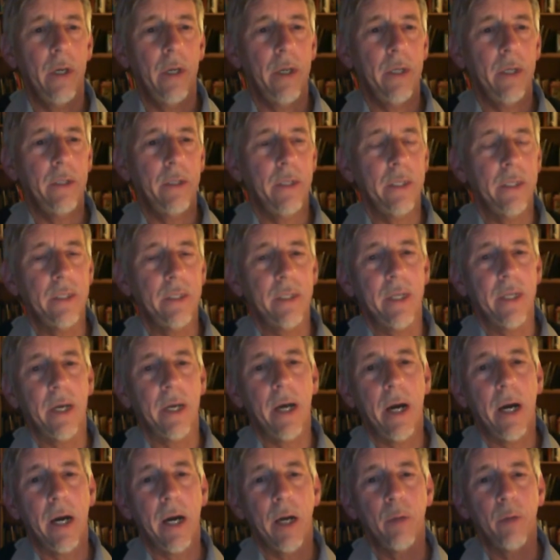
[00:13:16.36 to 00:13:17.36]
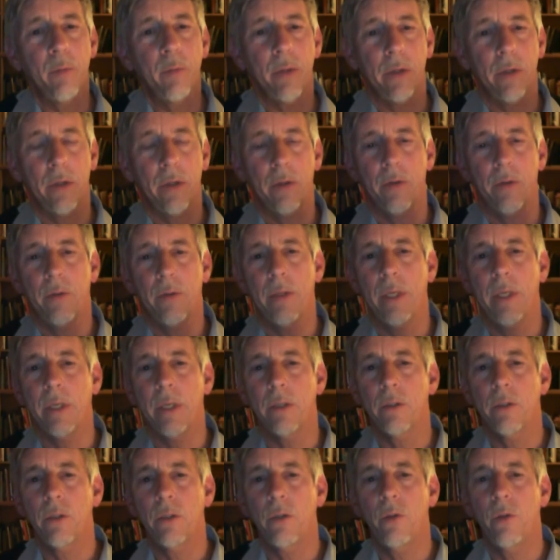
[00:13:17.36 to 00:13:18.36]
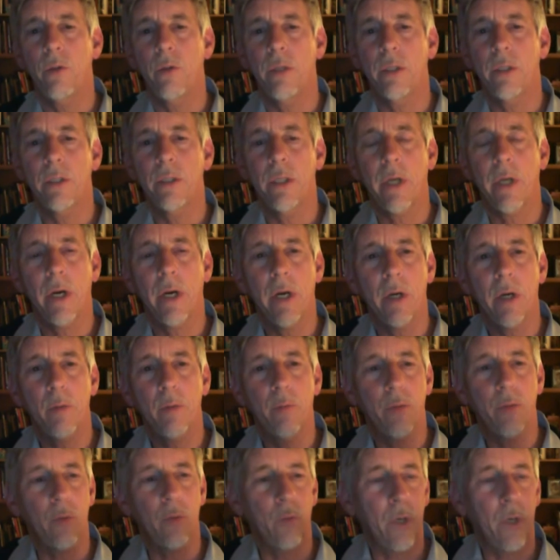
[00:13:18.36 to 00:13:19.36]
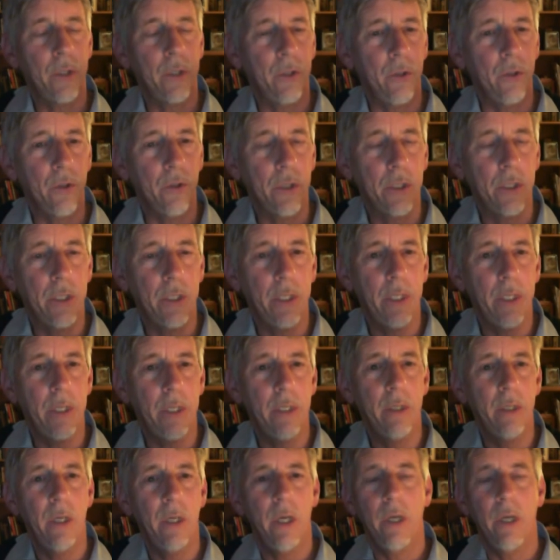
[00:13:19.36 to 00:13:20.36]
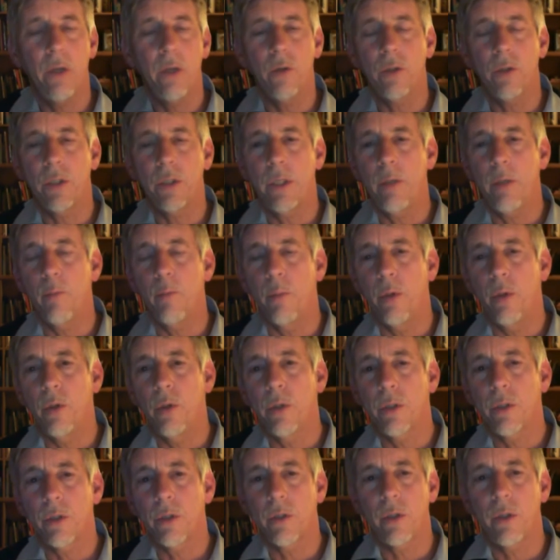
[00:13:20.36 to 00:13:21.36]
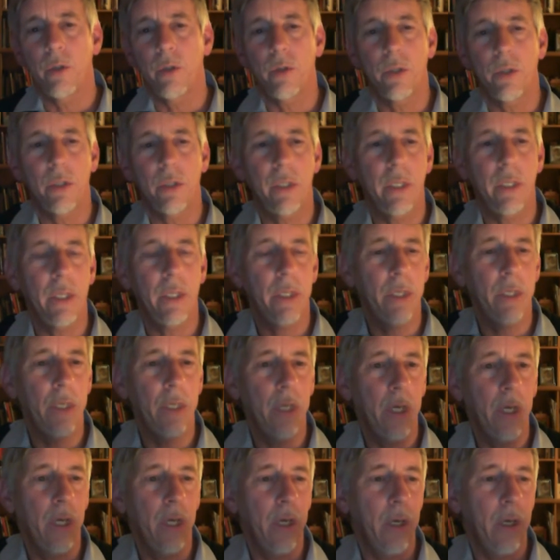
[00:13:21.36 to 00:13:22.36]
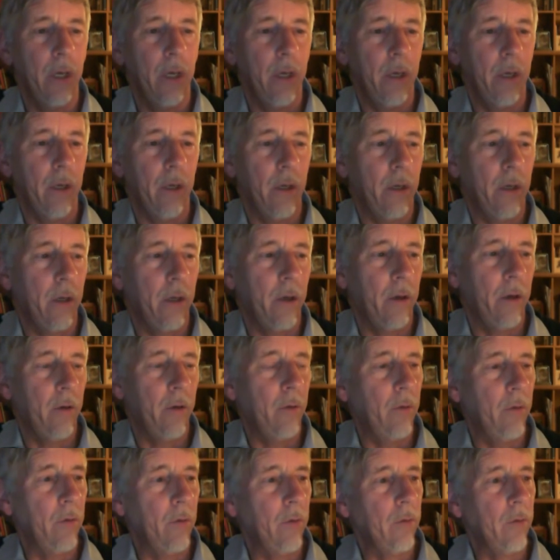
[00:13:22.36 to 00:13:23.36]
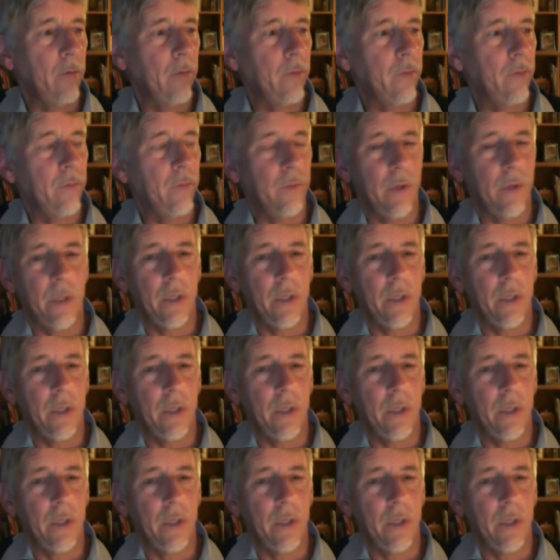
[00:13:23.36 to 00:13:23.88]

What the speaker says: describe things. You describe what you see. You see books, you see a